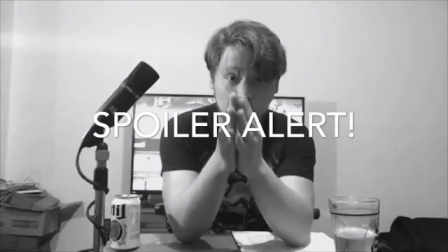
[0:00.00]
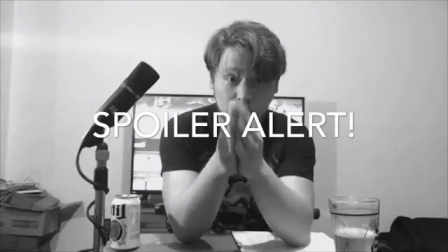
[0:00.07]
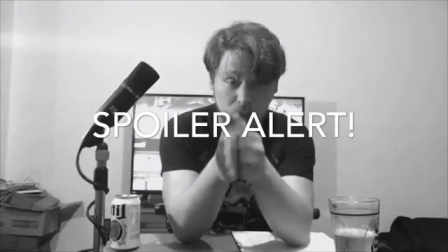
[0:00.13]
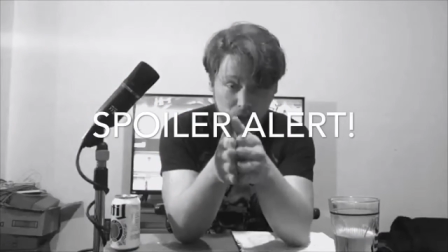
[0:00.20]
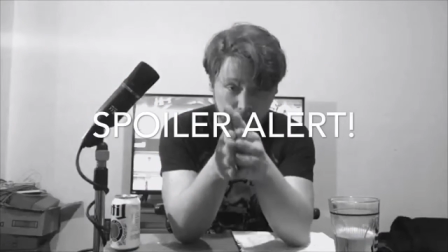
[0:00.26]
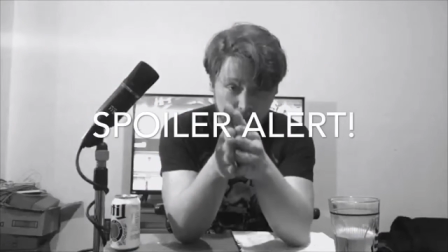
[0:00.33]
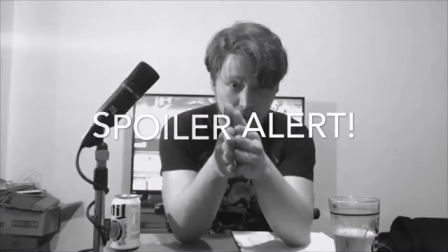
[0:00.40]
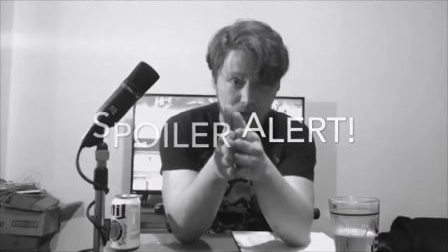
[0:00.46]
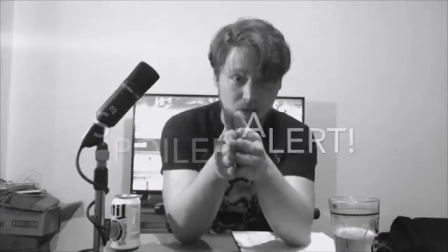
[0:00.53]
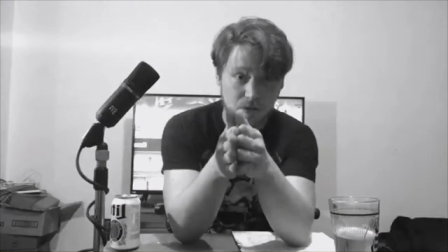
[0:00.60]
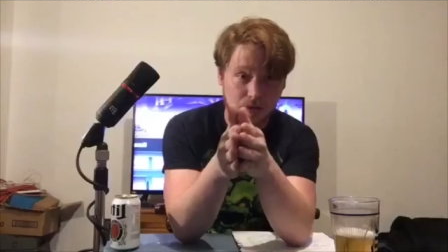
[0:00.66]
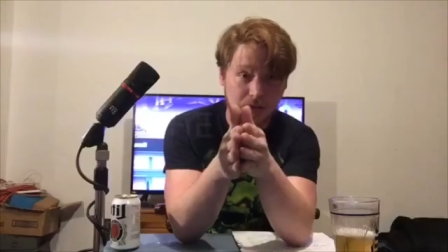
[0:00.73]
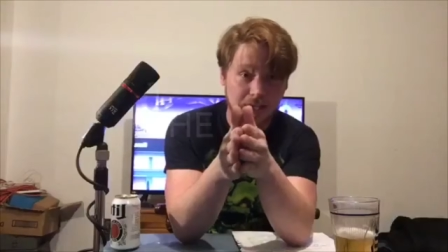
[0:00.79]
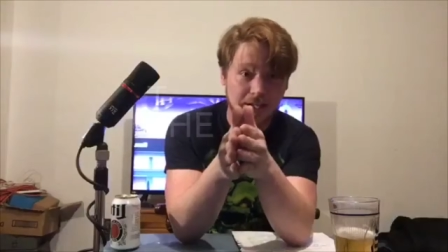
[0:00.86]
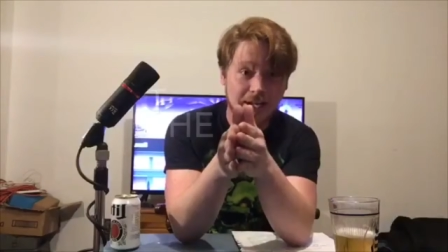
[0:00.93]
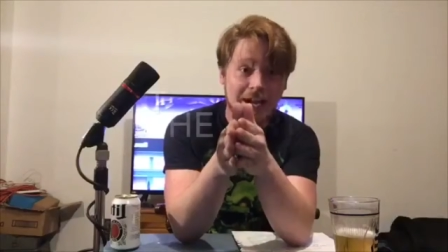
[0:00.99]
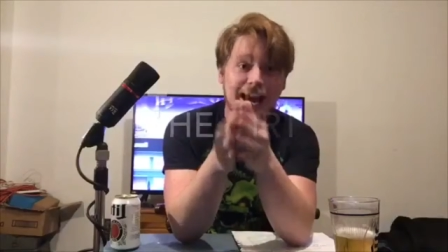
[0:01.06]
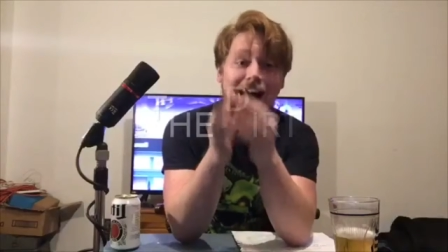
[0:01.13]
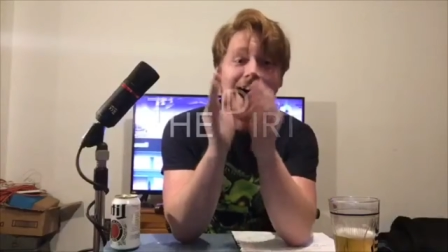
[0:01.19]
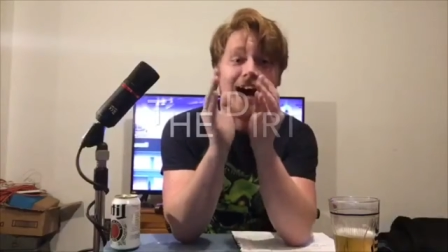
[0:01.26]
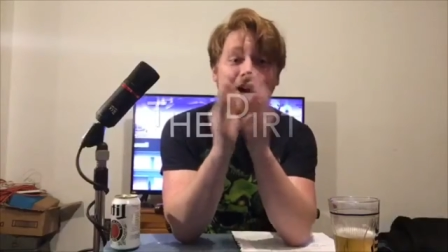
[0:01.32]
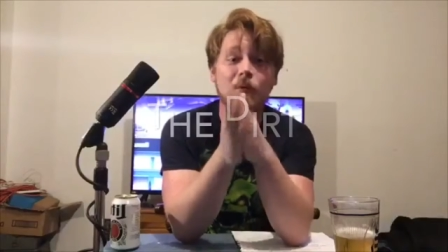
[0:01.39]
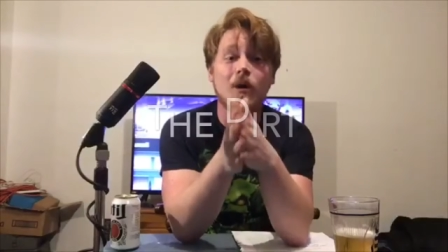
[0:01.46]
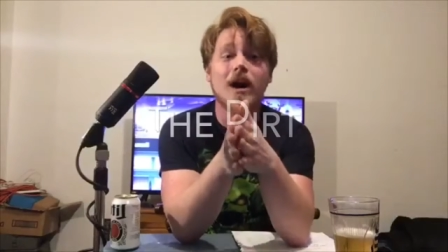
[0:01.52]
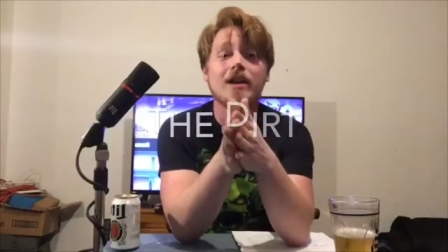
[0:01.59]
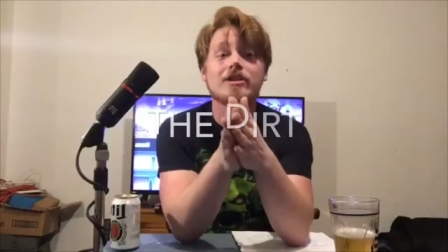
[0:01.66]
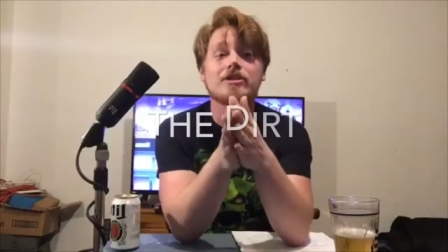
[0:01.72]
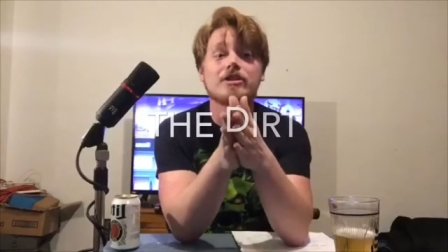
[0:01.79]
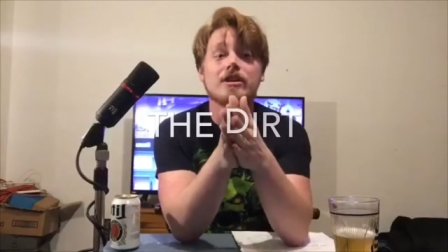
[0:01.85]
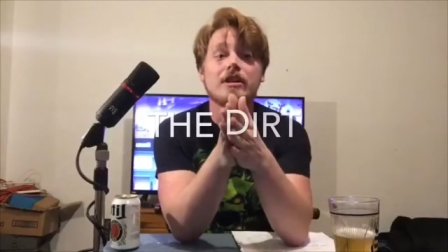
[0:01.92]
alert. Okay. I
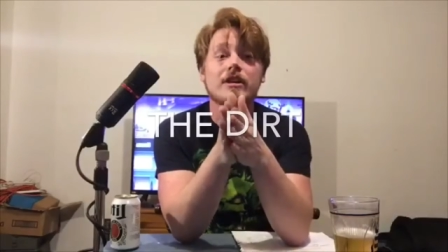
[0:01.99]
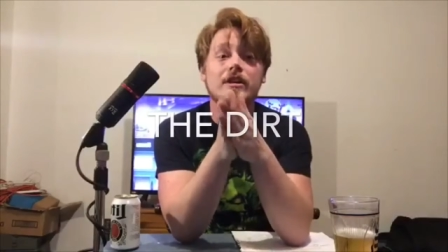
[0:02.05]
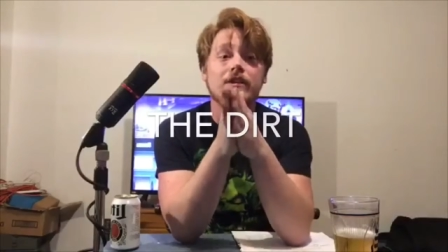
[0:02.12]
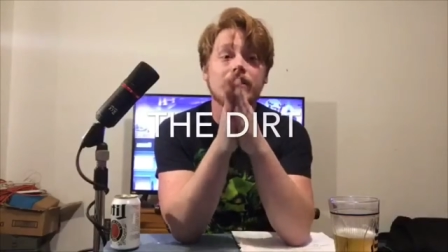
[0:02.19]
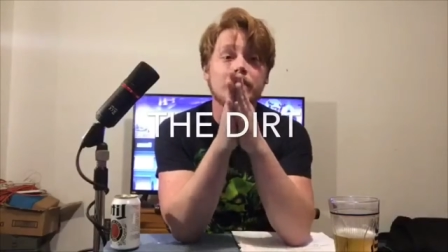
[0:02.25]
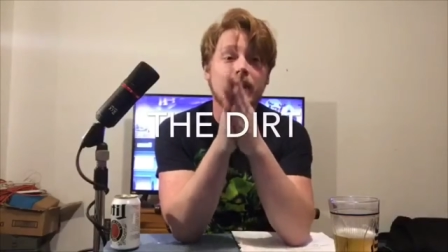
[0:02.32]
watched the